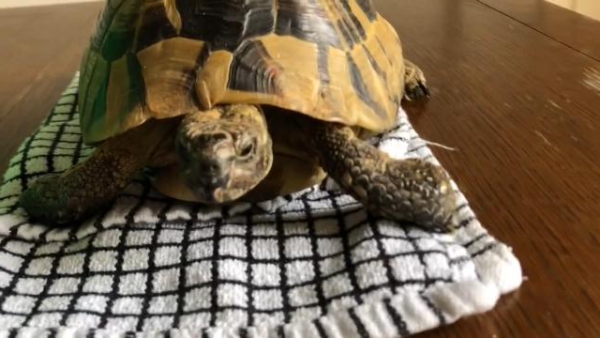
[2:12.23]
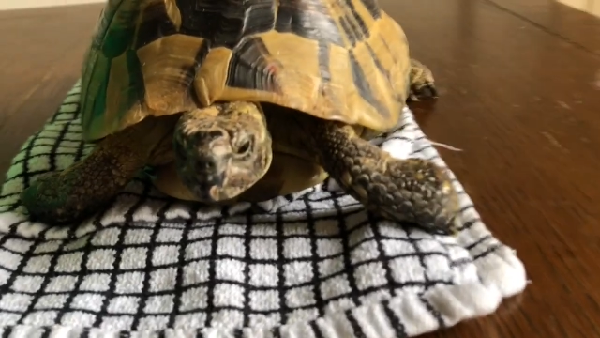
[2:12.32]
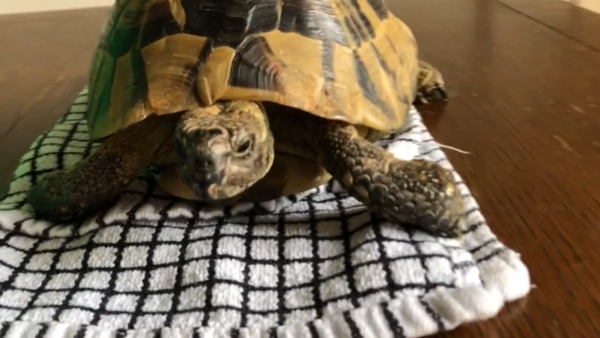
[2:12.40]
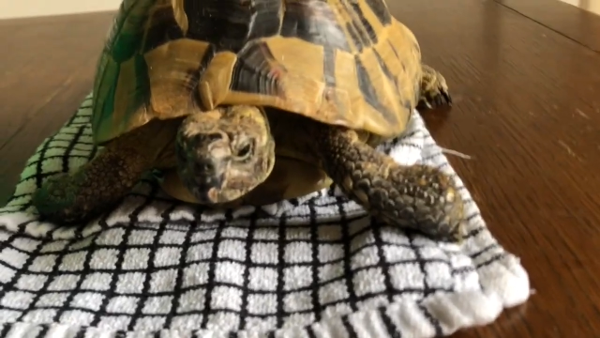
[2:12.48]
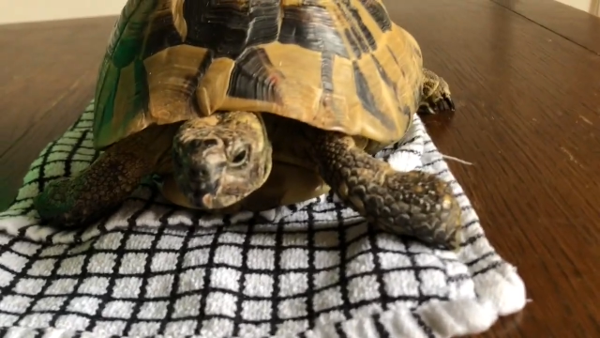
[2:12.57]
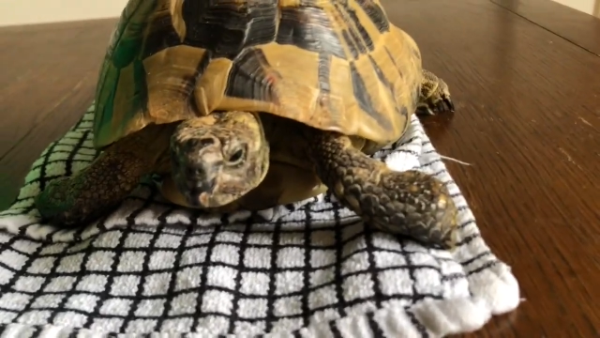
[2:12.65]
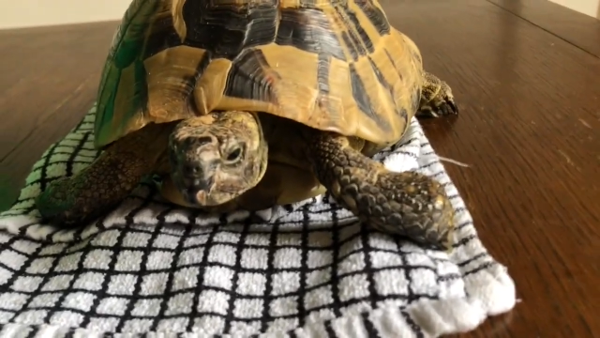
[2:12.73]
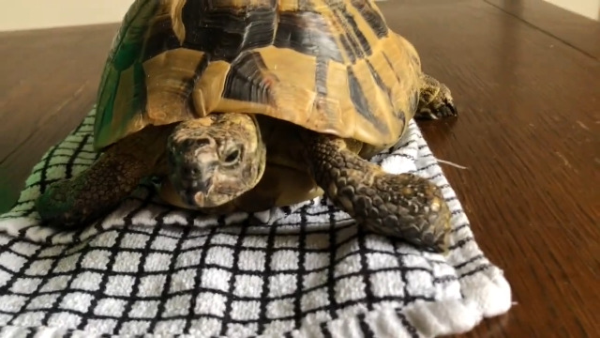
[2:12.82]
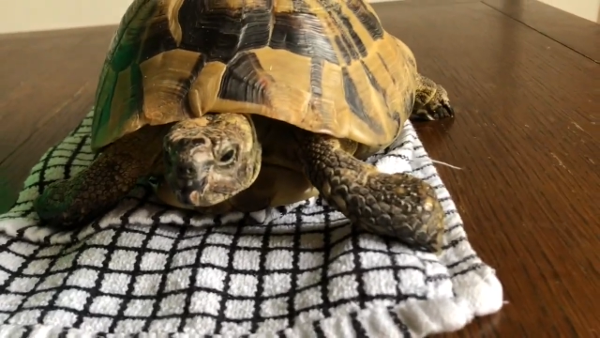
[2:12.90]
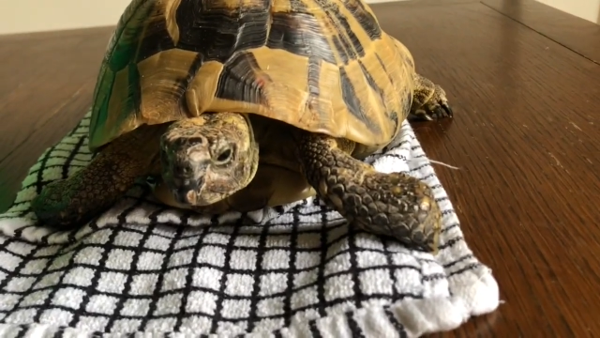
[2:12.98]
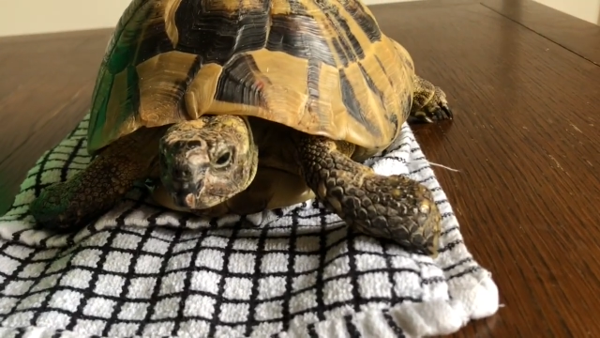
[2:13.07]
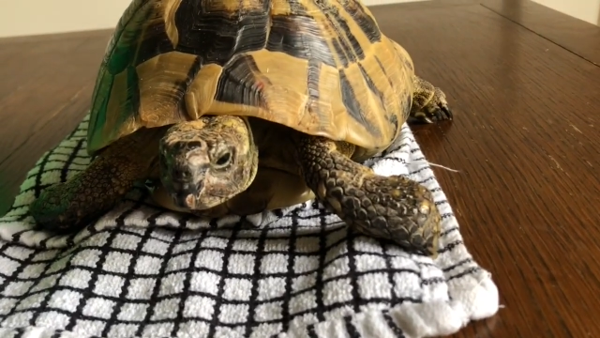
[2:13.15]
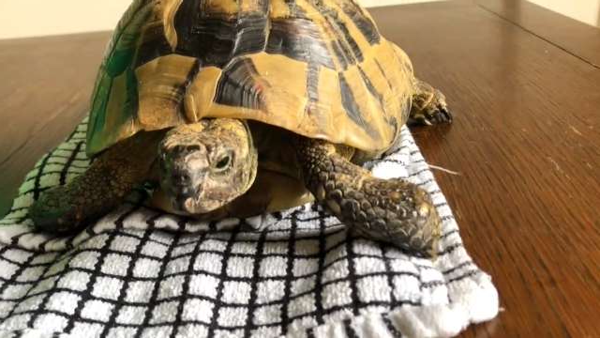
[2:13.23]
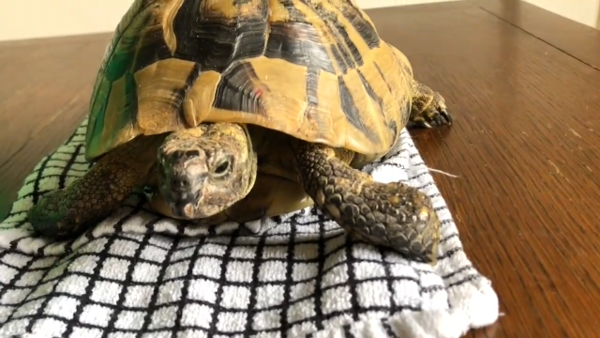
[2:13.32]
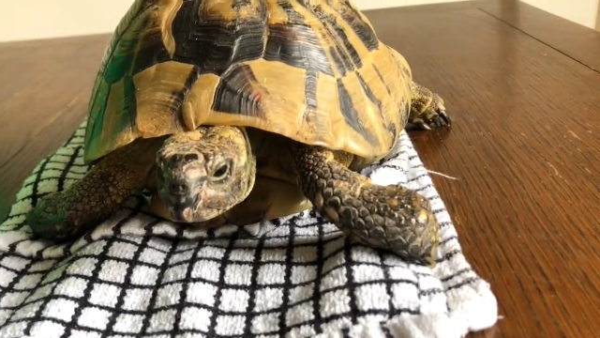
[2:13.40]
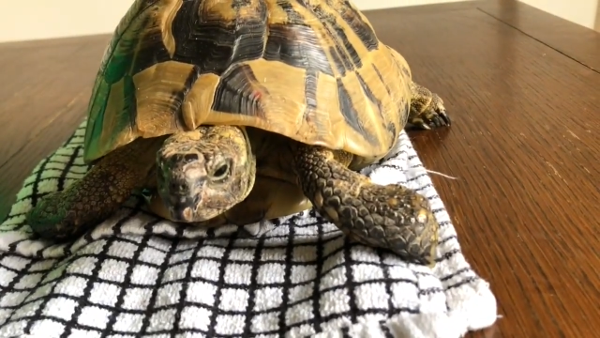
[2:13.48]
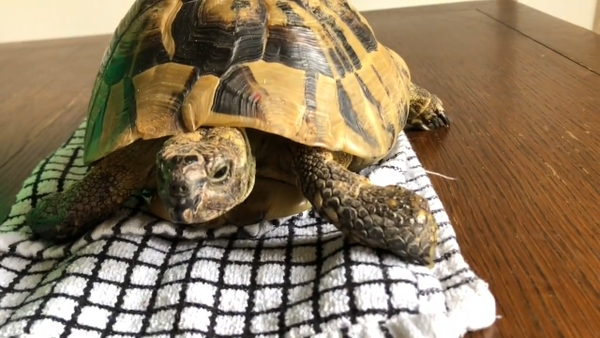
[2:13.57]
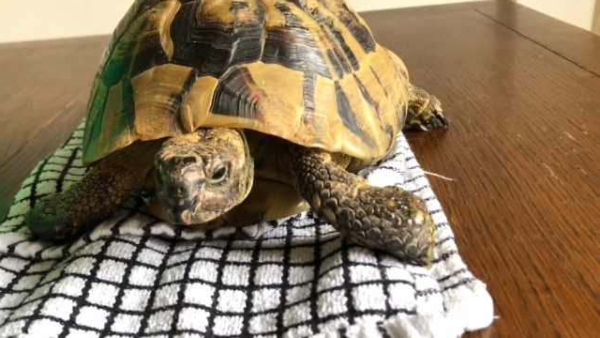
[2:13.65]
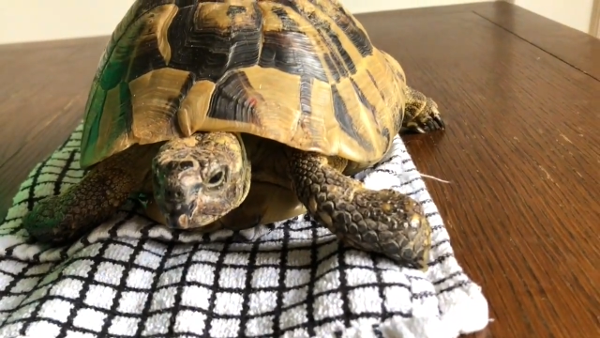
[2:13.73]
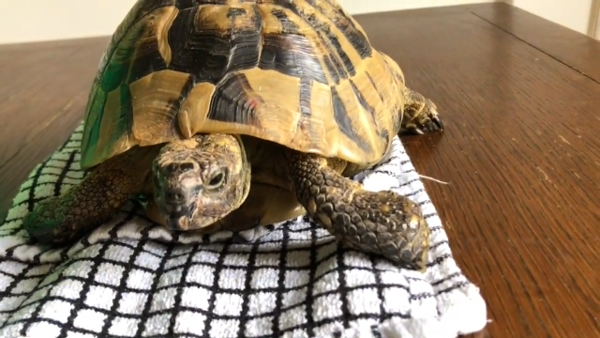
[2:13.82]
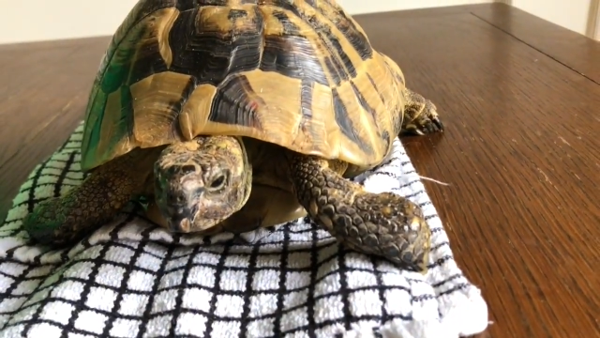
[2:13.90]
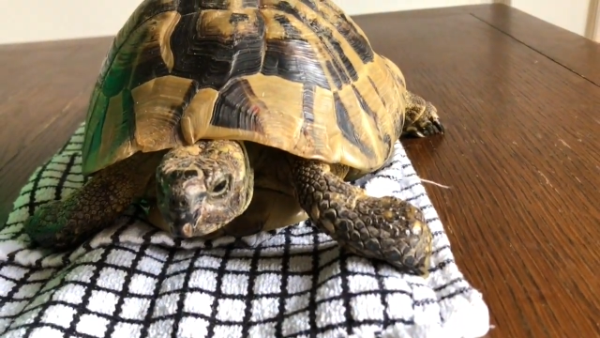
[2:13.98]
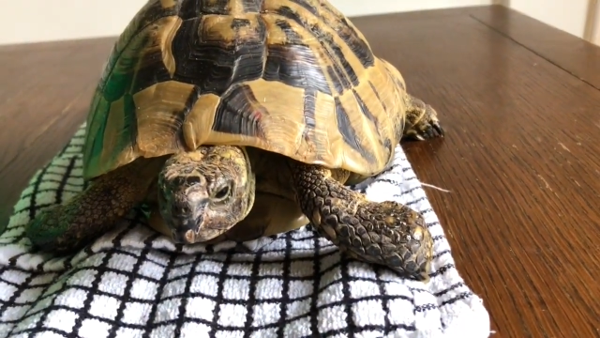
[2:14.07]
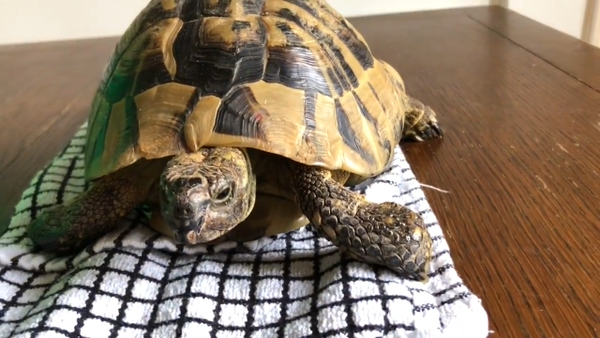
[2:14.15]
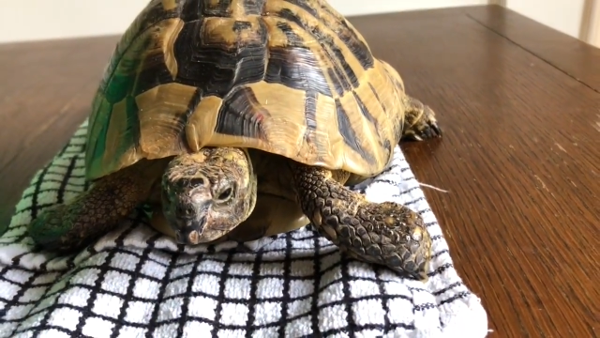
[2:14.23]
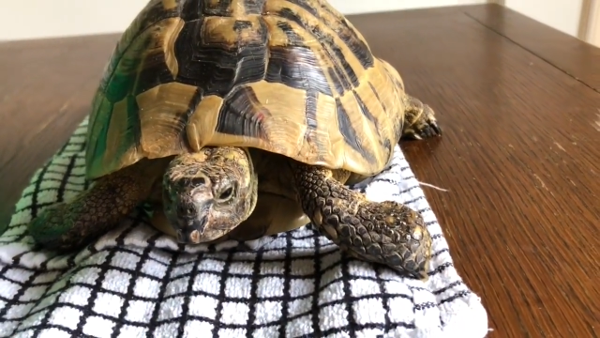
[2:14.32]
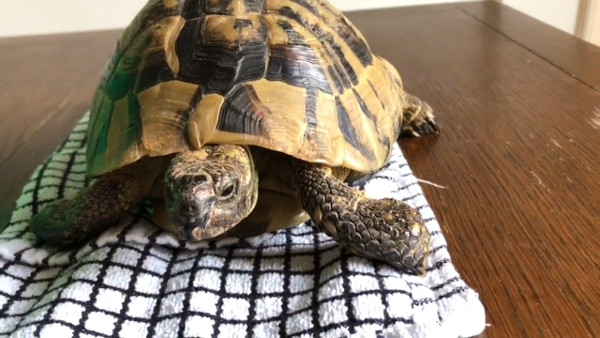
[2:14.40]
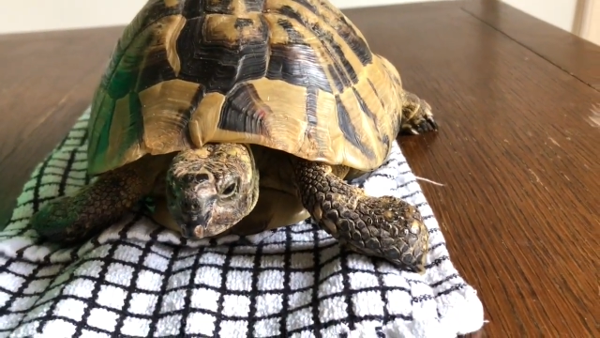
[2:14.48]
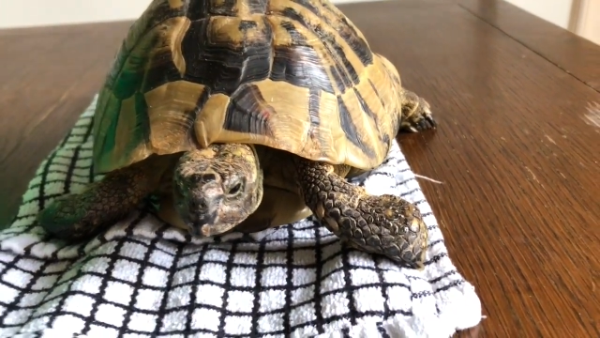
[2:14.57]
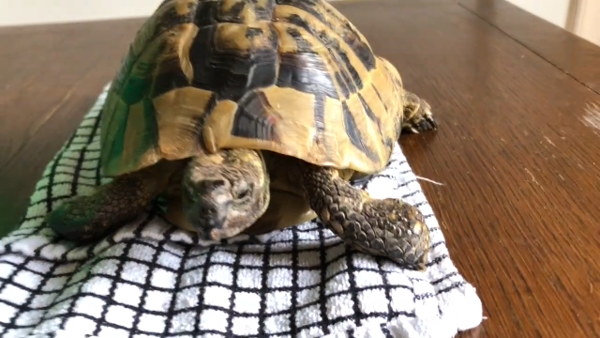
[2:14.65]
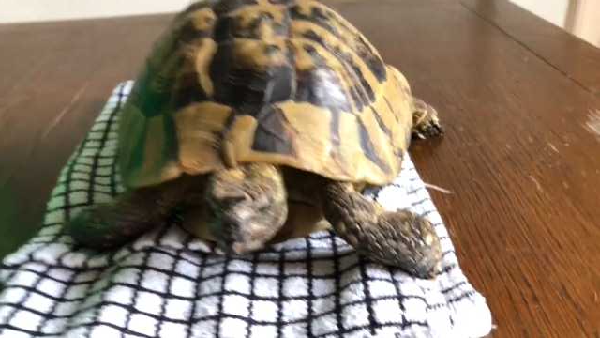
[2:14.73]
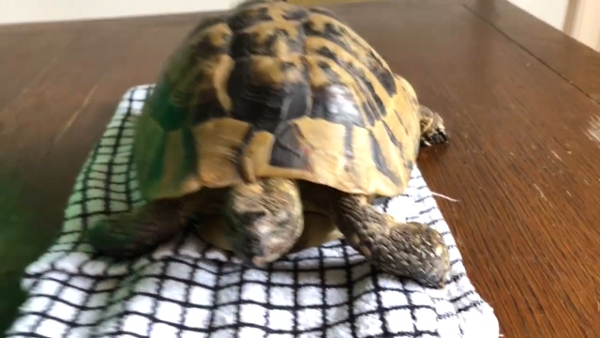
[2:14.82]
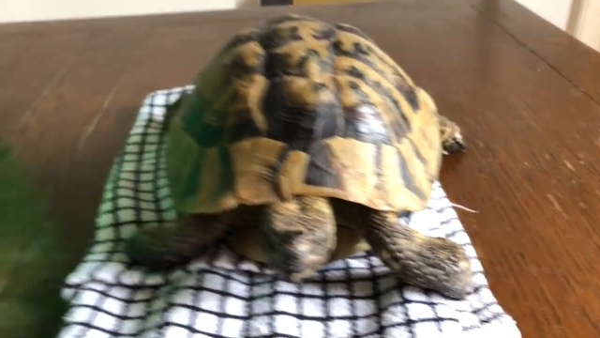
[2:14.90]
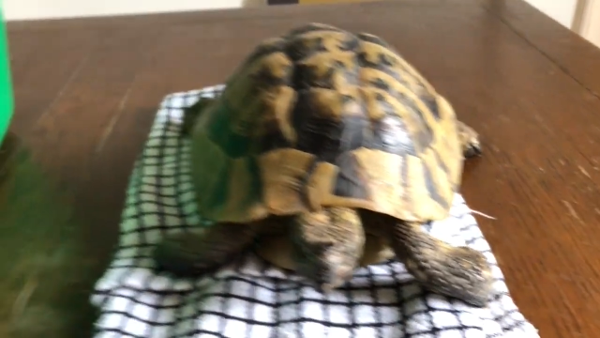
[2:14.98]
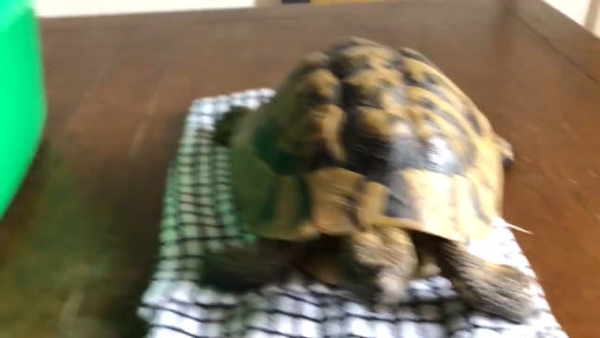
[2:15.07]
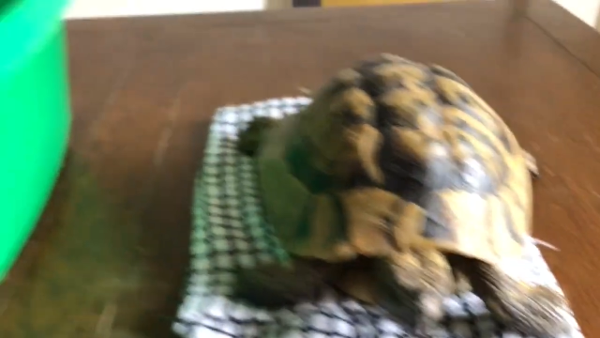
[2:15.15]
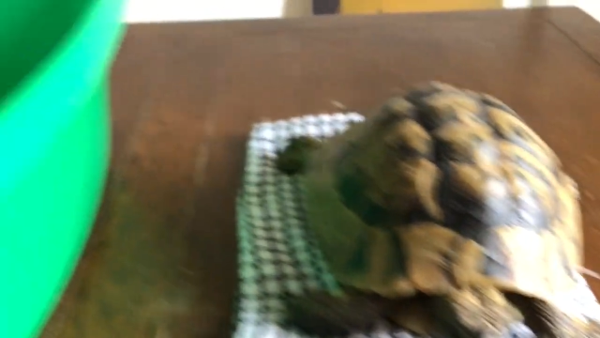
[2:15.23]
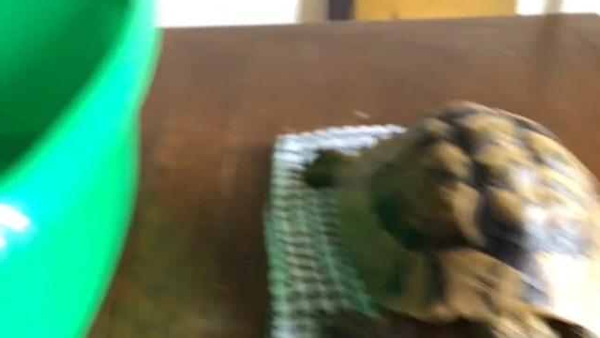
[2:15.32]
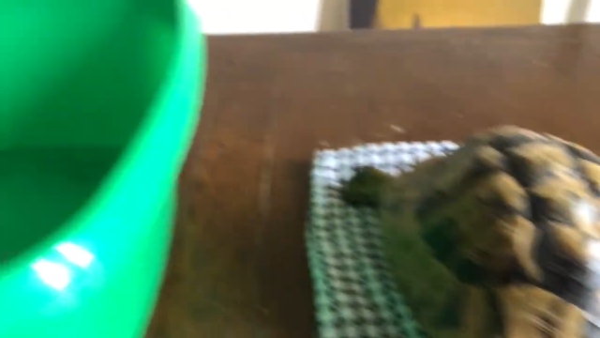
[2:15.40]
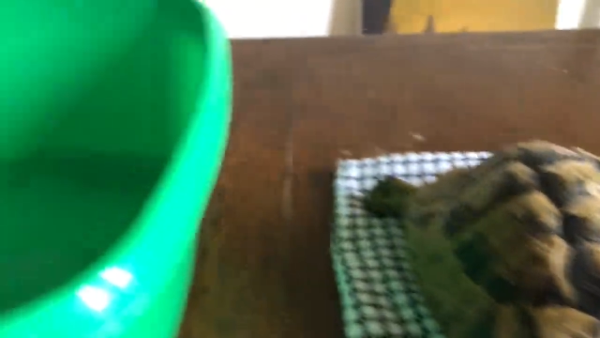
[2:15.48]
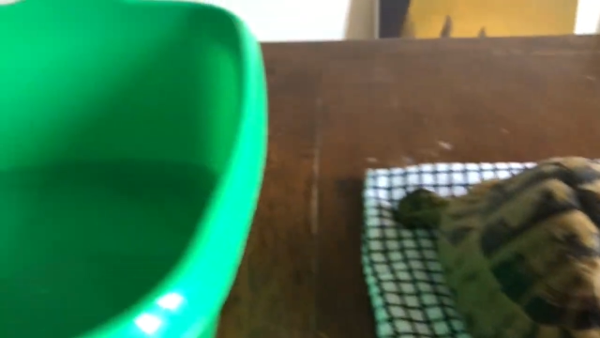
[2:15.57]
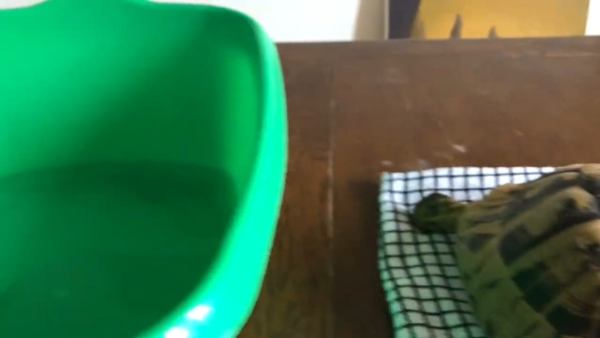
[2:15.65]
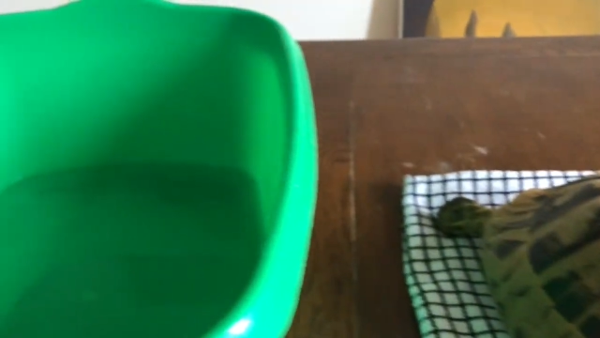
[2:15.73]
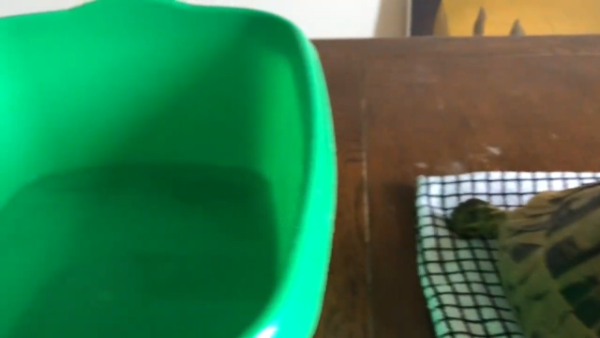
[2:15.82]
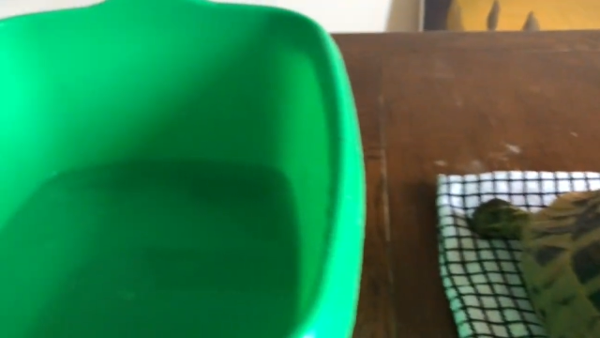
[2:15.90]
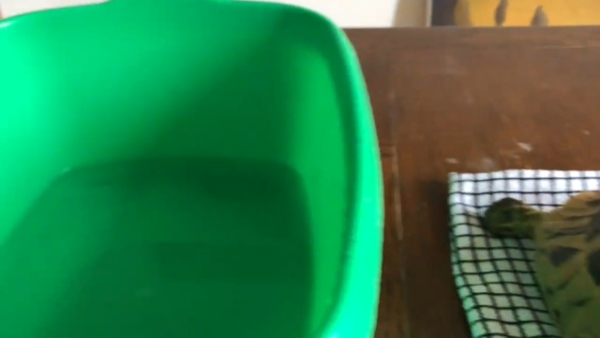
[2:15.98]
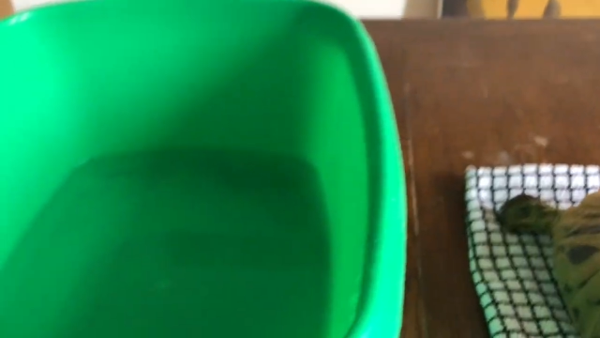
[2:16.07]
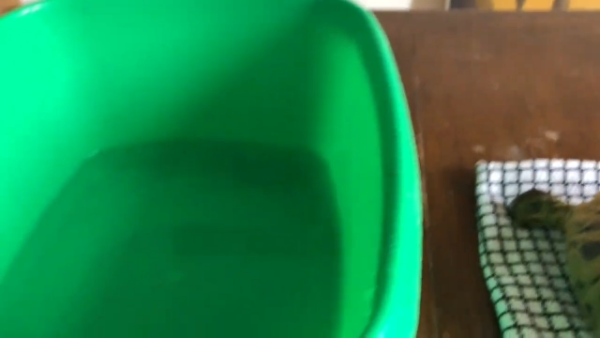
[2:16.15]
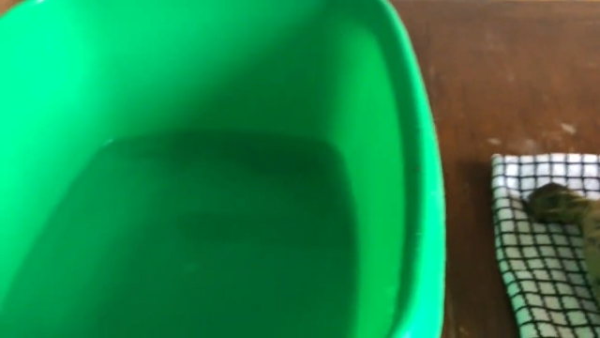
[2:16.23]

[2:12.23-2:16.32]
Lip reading: (no speaker visible)